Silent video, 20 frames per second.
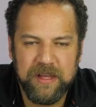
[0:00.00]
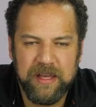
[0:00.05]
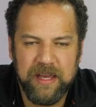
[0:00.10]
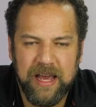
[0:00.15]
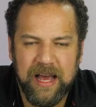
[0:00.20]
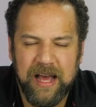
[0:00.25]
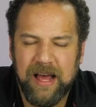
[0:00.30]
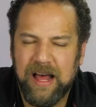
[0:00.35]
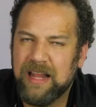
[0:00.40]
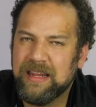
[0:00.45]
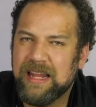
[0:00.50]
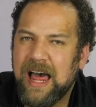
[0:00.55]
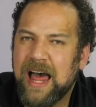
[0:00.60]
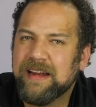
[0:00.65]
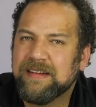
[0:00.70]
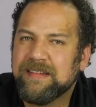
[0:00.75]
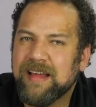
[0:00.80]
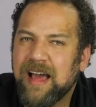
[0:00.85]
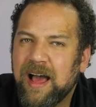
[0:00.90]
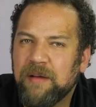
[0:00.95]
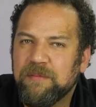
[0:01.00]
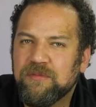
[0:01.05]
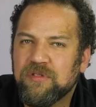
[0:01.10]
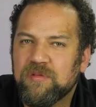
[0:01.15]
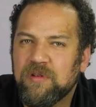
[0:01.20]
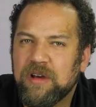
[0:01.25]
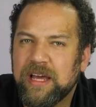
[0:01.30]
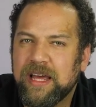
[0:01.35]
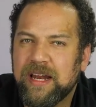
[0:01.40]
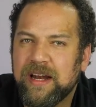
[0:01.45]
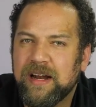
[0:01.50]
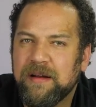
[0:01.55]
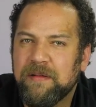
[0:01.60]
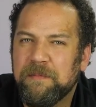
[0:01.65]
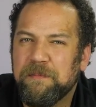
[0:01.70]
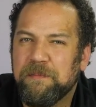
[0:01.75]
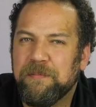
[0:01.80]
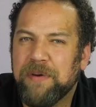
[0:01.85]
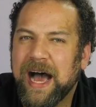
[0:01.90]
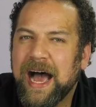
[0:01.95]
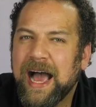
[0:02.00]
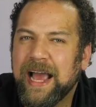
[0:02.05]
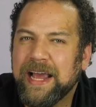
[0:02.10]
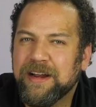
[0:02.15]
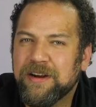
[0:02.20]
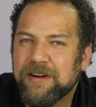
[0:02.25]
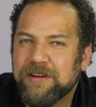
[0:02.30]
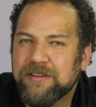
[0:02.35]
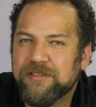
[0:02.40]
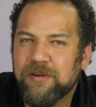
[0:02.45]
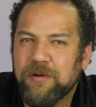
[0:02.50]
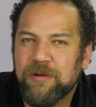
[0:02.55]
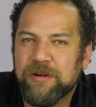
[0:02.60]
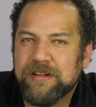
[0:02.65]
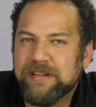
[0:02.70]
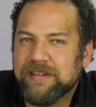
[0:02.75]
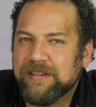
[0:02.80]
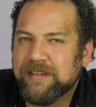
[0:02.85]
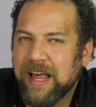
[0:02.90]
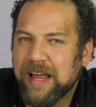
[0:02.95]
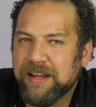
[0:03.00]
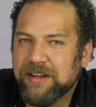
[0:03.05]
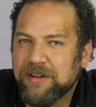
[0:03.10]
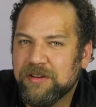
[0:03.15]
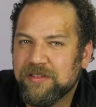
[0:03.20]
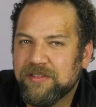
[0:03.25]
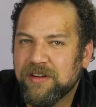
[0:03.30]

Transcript: a lot of times when buyers or sellers are